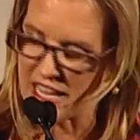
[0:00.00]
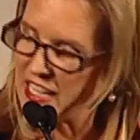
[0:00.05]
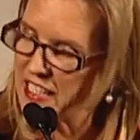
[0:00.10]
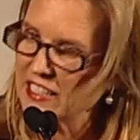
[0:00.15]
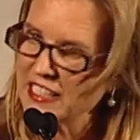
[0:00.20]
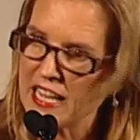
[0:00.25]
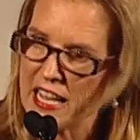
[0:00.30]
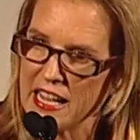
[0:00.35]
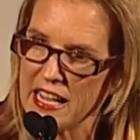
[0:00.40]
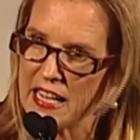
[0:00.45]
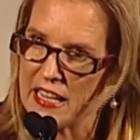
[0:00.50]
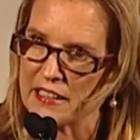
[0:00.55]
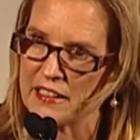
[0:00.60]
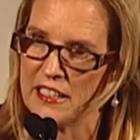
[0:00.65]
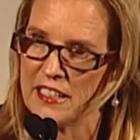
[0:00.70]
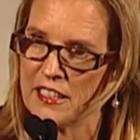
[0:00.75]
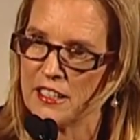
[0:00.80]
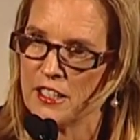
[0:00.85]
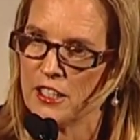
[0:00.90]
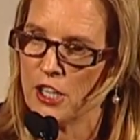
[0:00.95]
And yet,
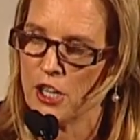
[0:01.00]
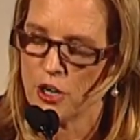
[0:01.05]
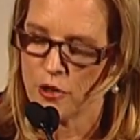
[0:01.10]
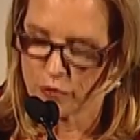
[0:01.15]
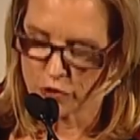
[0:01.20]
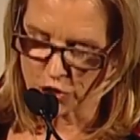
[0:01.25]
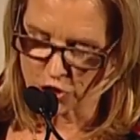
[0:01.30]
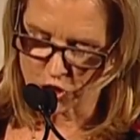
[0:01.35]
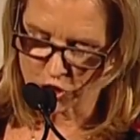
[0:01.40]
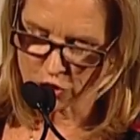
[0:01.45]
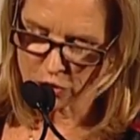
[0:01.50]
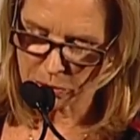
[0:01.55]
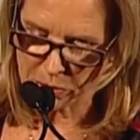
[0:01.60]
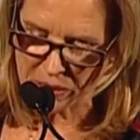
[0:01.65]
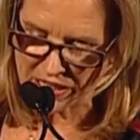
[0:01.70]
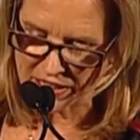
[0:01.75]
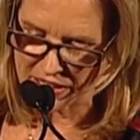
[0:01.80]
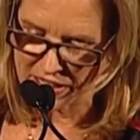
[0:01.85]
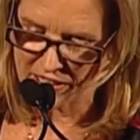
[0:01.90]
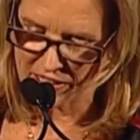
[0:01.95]
for too
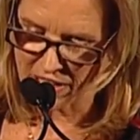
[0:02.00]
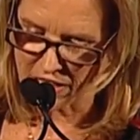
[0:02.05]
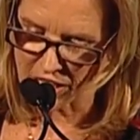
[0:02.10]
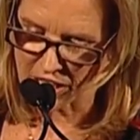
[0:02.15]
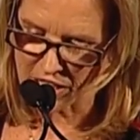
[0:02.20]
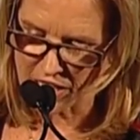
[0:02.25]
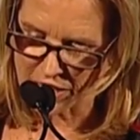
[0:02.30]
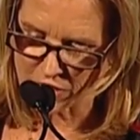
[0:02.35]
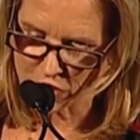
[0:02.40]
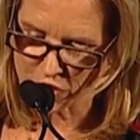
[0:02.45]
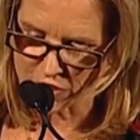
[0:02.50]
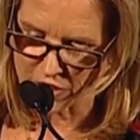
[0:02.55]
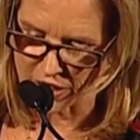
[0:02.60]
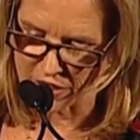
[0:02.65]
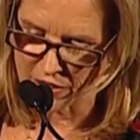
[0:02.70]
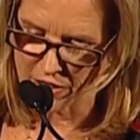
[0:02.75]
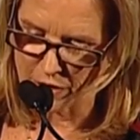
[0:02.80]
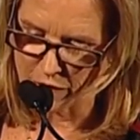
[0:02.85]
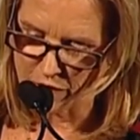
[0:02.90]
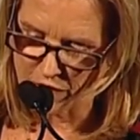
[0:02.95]
many in our
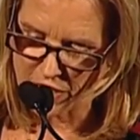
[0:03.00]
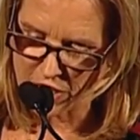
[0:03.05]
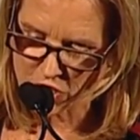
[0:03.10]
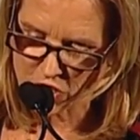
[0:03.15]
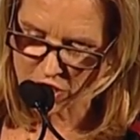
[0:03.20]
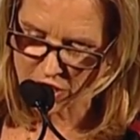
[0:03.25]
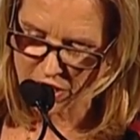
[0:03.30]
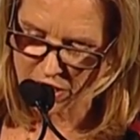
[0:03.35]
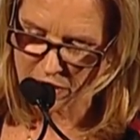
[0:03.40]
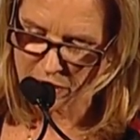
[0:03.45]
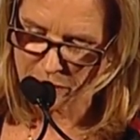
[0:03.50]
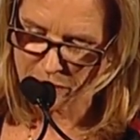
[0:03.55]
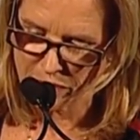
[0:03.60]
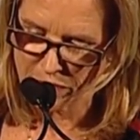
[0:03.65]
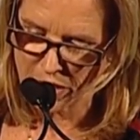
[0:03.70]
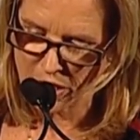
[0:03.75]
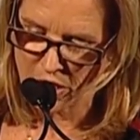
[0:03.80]
country, the vision